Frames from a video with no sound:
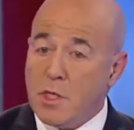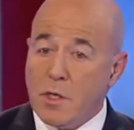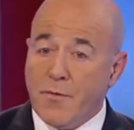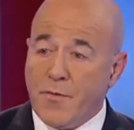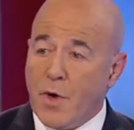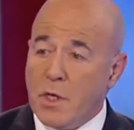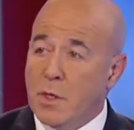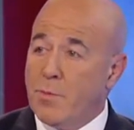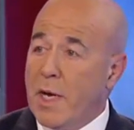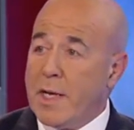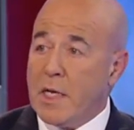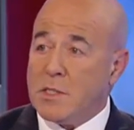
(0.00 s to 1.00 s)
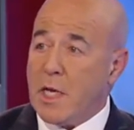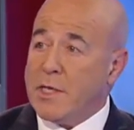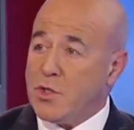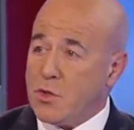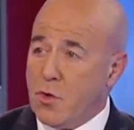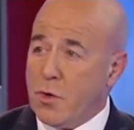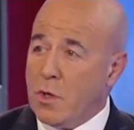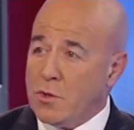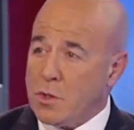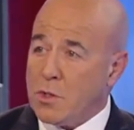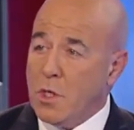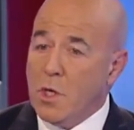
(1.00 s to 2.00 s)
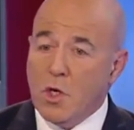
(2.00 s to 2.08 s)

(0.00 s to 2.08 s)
that are funded by guys like Soros.